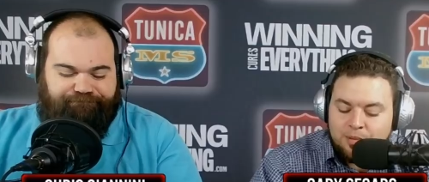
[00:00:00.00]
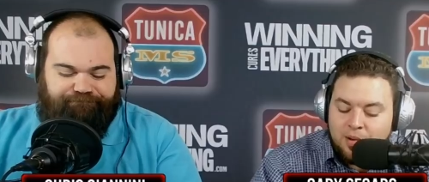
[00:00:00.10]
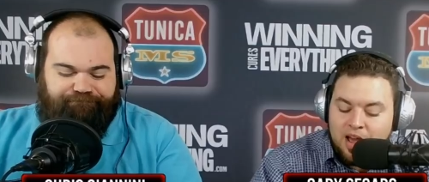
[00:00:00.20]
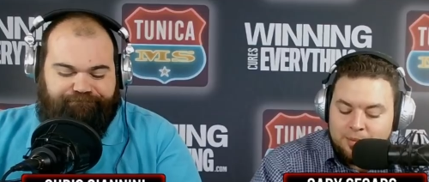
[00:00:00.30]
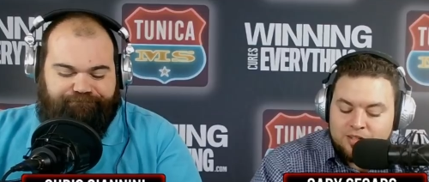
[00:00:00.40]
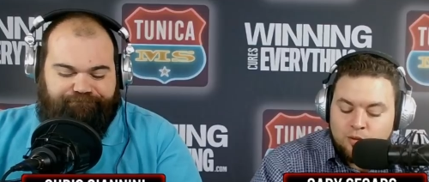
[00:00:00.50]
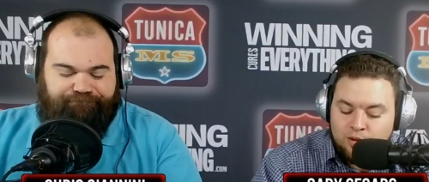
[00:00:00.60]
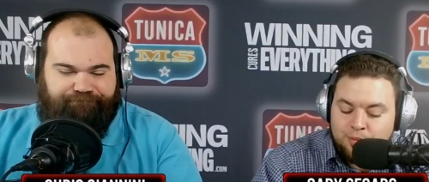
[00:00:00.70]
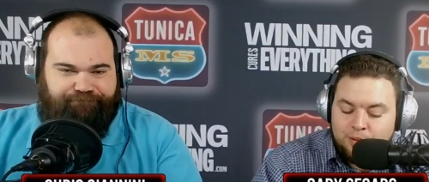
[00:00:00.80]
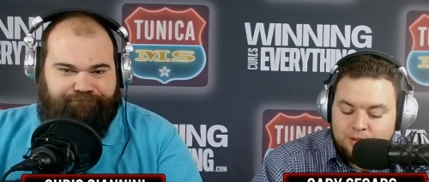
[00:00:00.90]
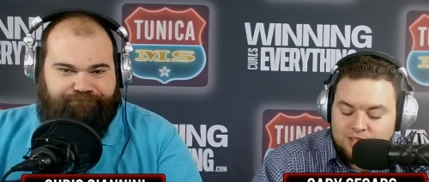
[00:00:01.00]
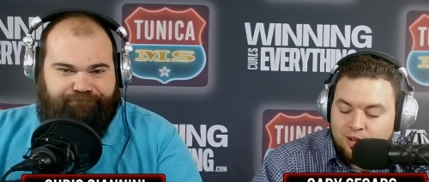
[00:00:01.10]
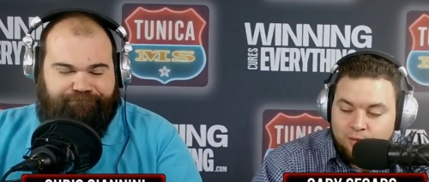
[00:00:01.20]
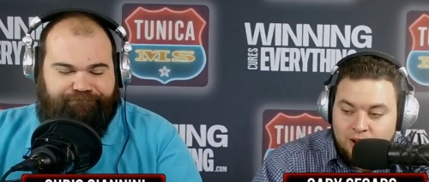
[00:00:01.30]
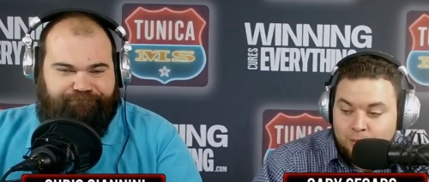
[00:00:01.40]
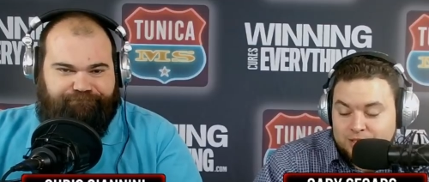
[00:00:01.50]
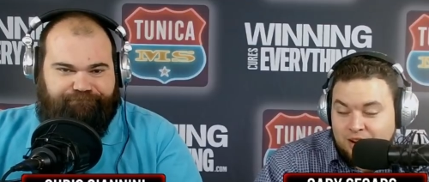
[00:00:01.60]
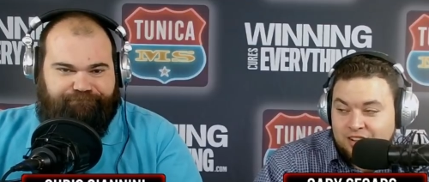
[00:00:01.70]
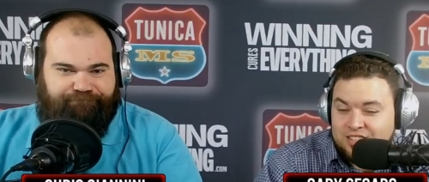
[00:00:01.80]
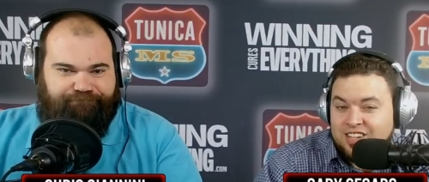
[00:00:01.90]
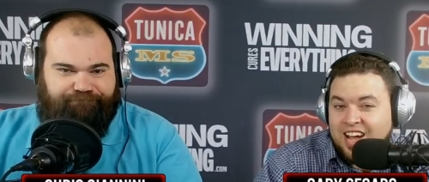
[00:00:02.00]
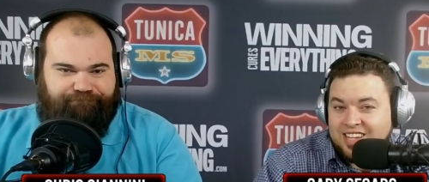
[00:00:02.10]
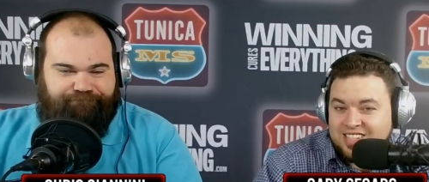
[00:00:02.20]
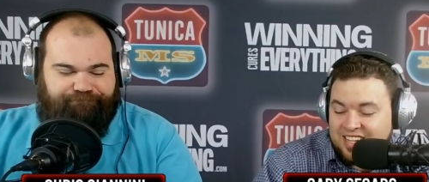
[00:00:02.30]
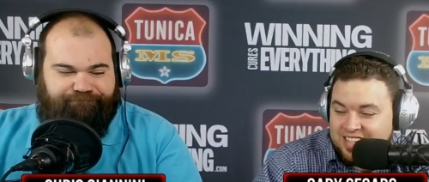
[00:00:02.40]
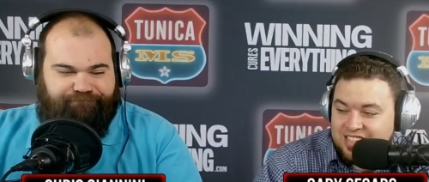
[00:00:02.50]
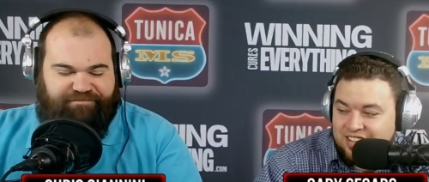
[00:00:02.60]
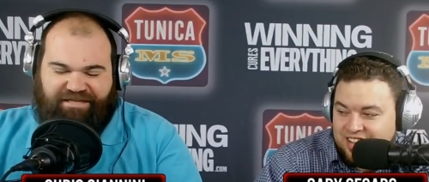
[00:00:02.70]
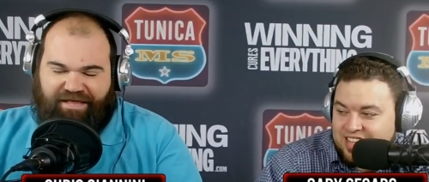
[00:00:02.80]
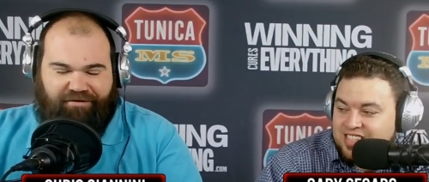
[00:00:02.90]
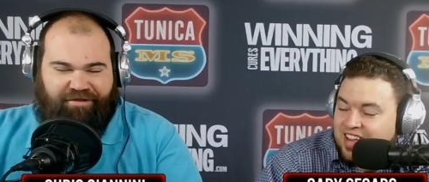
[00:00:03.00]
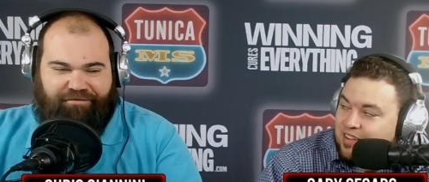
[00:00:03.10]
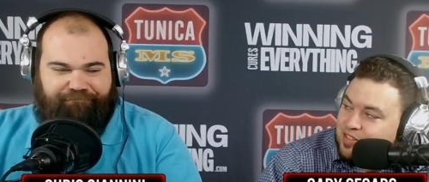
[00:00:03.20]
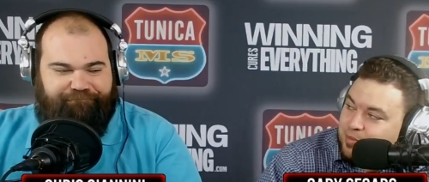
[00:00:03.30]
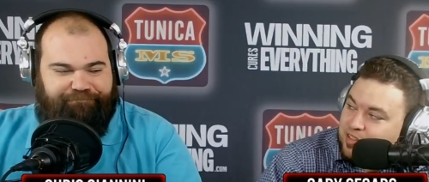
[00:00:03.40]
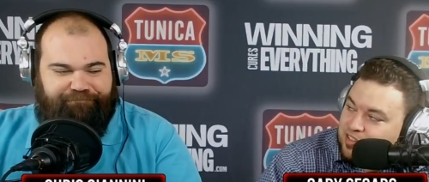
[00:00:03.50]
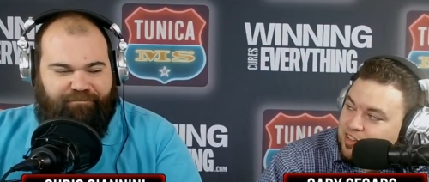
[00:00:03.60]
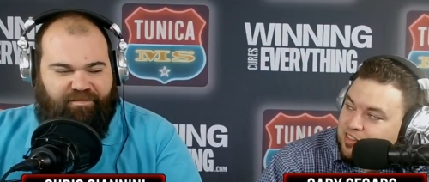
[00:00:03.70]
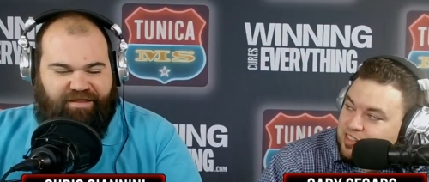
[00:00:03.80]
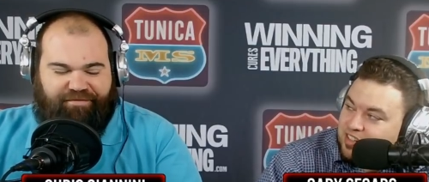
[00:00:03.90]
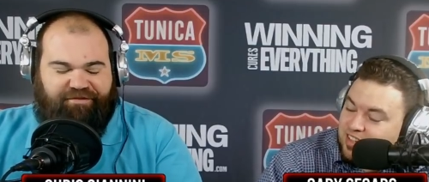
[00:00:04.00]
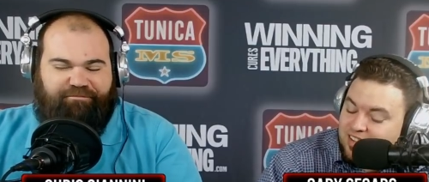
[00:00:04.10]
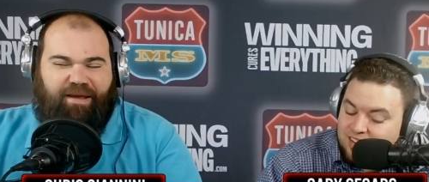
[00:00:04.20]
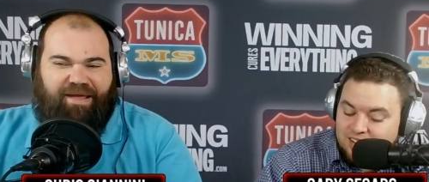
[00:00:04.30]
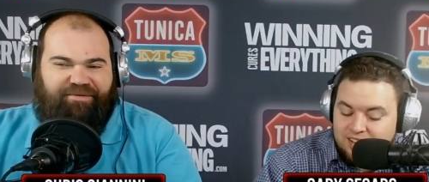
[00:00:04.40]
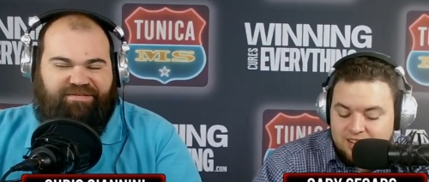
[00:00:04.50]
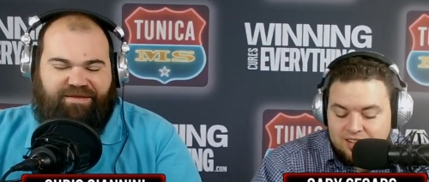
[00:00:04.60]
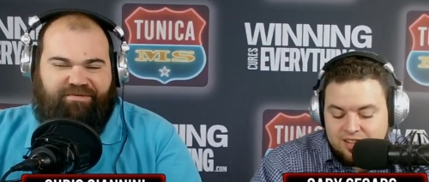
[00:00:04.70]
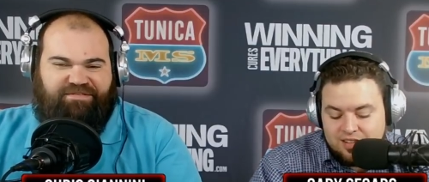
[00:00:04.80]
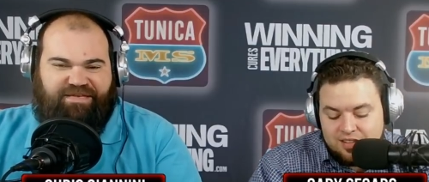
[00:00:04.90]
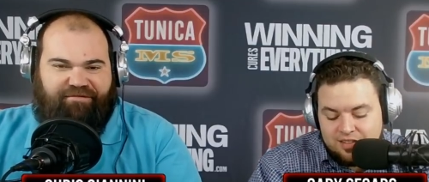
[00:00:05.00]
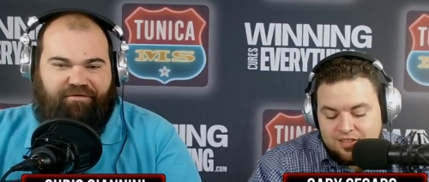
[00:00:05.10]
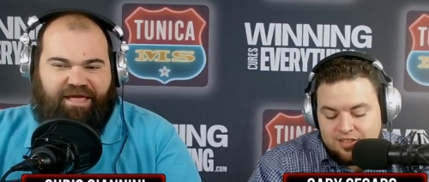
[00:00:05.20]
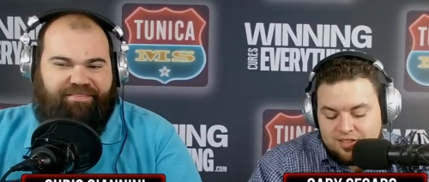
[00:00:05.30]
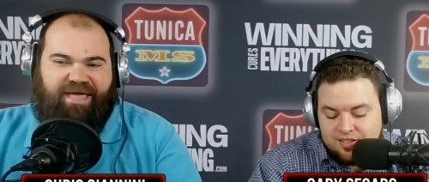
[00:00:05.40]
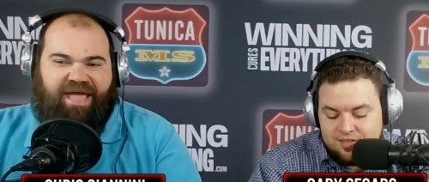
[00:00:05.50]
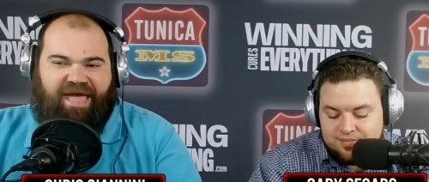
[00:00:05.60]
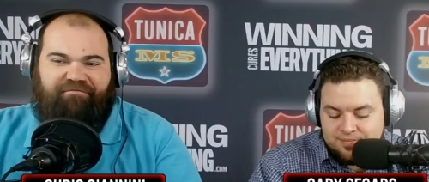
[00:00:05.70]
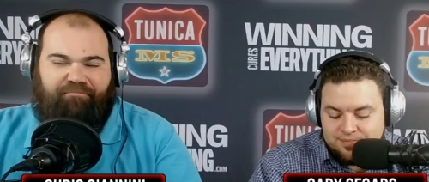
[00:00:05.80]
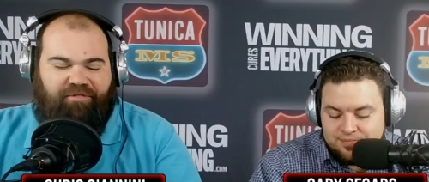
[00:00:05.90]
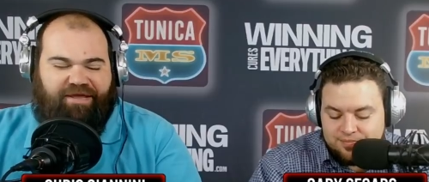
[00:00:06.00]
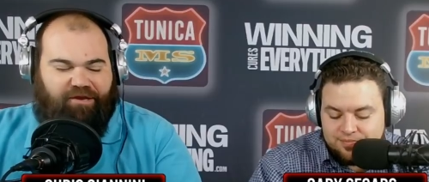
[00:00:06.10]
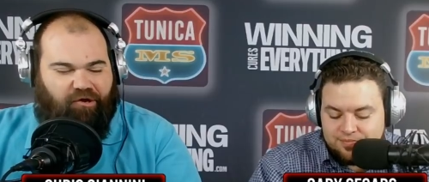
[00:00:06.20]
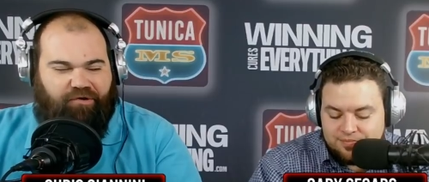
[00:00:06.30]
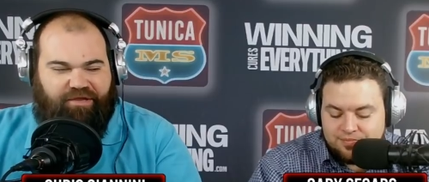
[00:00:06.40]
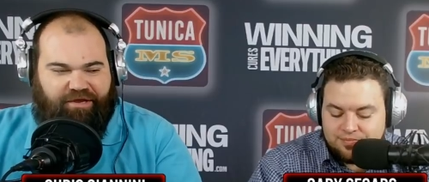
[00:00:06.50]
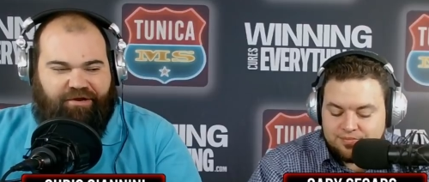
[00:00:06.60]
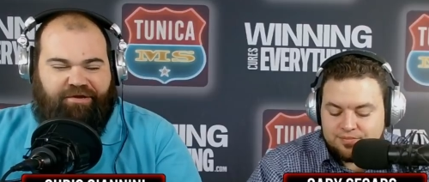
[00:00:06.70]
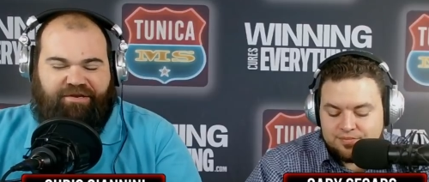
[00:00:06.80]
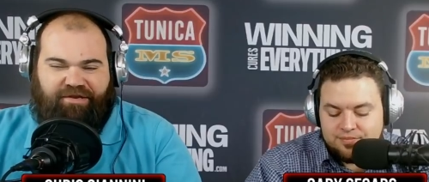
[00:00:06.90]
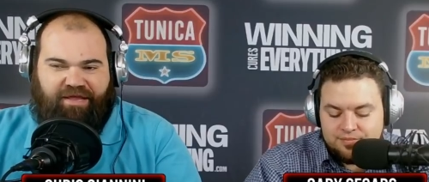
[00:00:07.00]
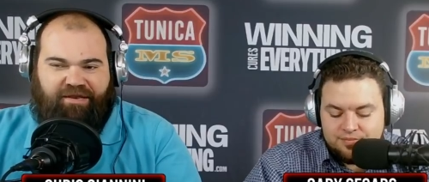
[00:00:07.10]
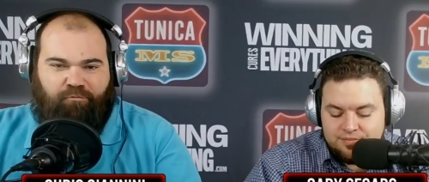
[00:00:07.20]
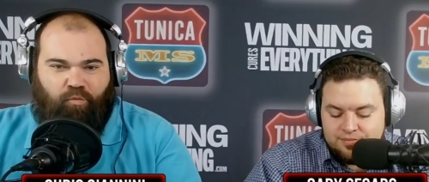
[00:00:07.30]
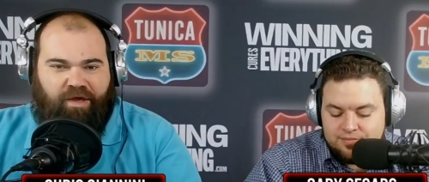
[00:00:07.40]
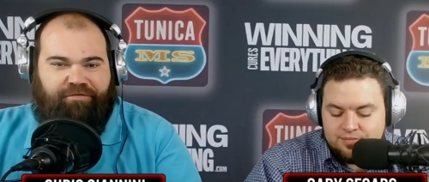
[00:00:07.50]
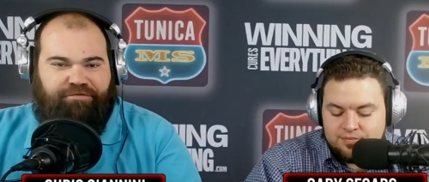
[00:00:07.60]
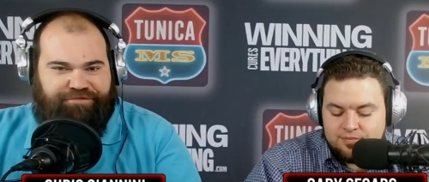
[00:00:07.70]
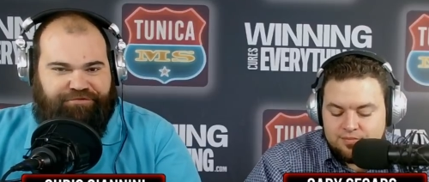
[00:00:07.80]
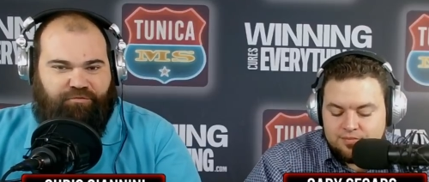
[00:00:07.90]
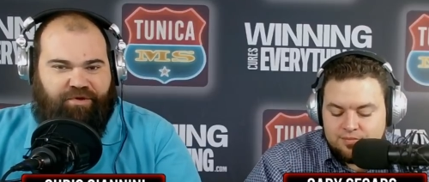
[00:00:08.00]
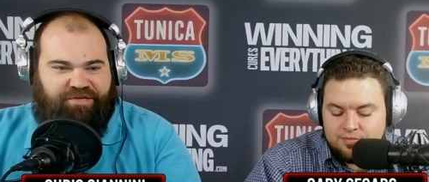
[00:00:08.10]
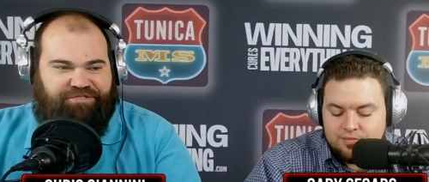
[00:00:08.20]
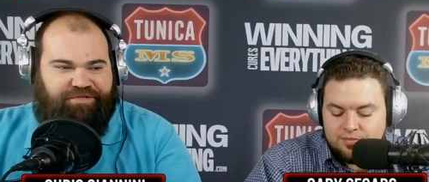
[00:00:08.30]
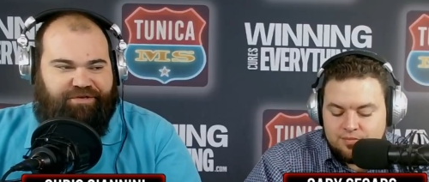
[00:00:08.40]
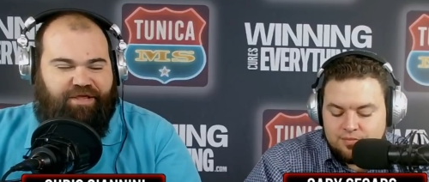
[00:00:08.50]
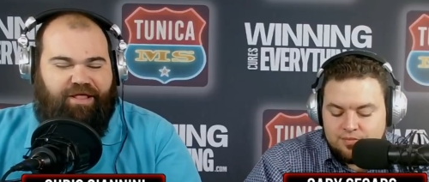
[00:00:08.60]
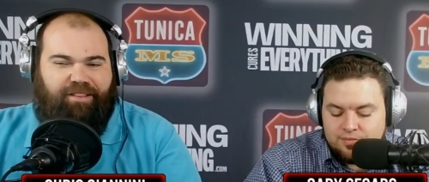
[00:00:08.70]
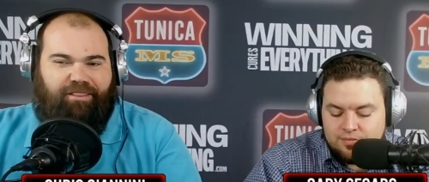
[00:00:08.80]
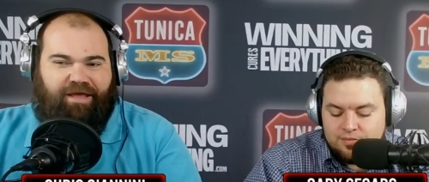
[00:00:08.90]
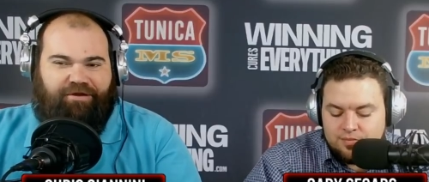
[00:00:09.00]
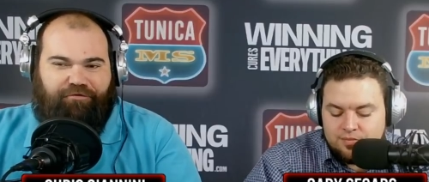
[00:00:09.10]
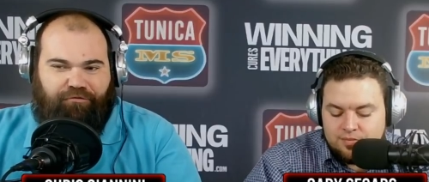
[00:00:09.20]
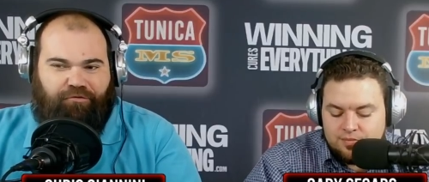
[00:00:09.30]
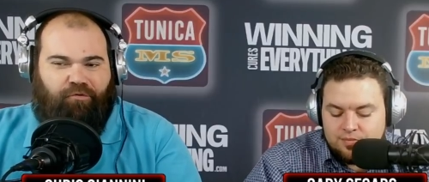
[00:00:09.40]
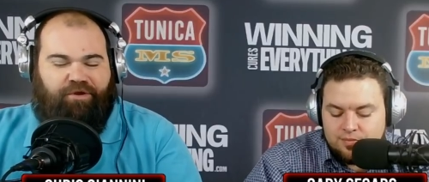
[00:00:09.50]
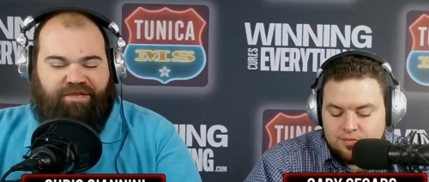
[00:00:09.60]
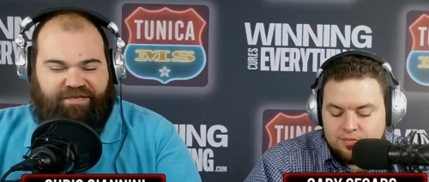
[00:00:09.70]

Speaker 1: that Miami is going to be able to slow down Wisconsin as easily as they either. have some of these others. Yeah,
Speaker 2: this Miami team has never they haven't played all year in a, in a weather situation like New York in